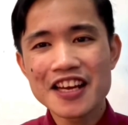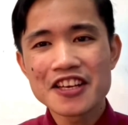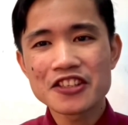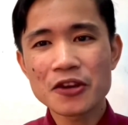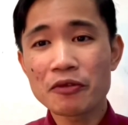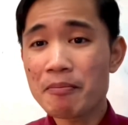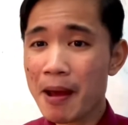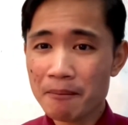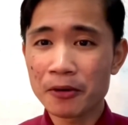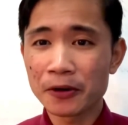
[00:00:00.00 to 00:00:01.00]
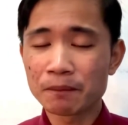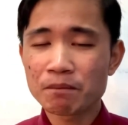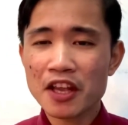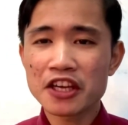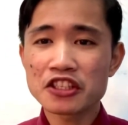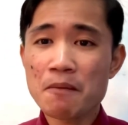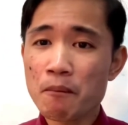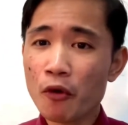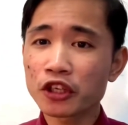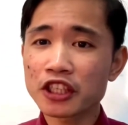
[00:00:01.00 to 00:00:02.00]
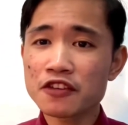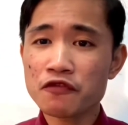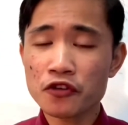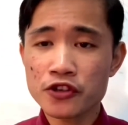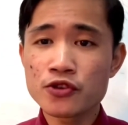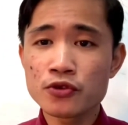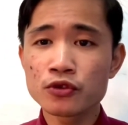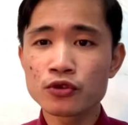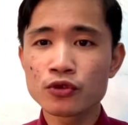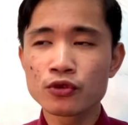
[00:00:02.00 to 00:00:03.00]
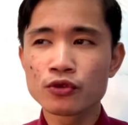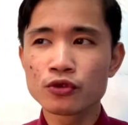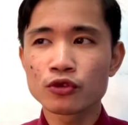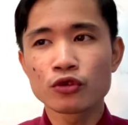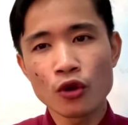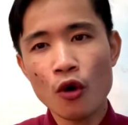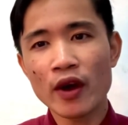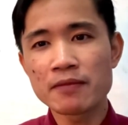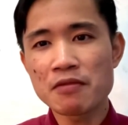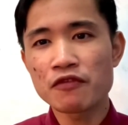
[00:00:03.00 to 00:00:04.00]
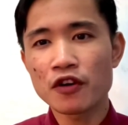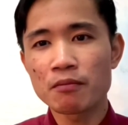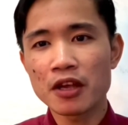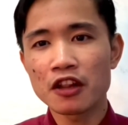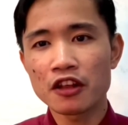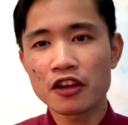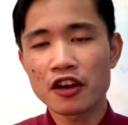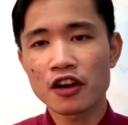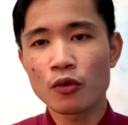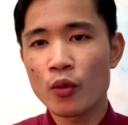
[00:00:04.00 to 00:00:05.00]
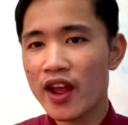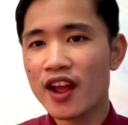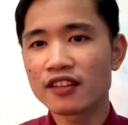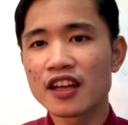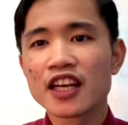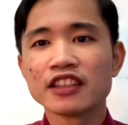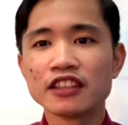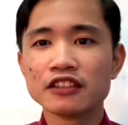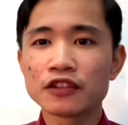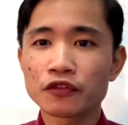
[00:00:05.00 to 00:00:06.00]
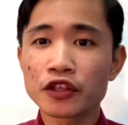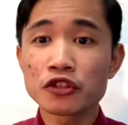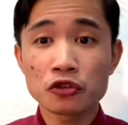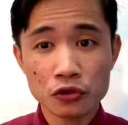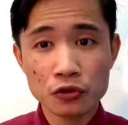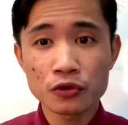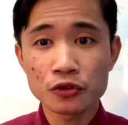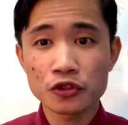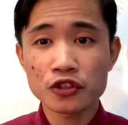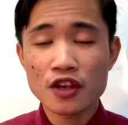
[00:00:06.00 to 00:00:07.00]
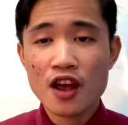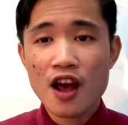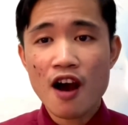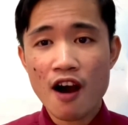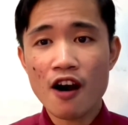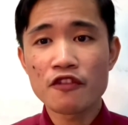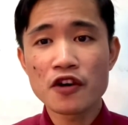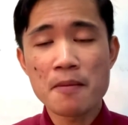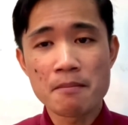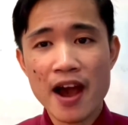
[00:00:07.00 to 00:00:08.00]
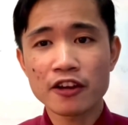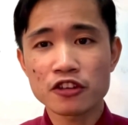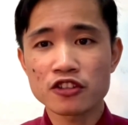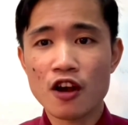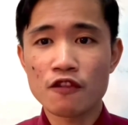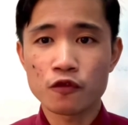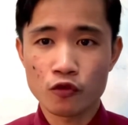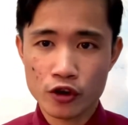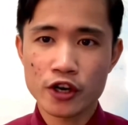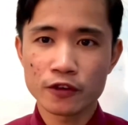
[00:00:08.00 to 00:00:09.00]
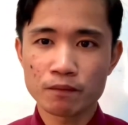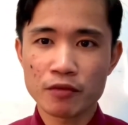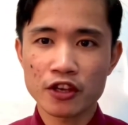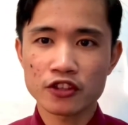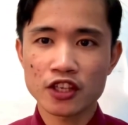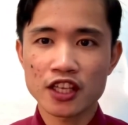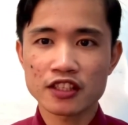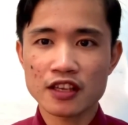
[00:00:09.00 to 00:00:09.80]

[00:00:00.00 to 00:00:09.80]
So remember, it is important for you to know and be familiar with the different tools of Microsoft Word because it's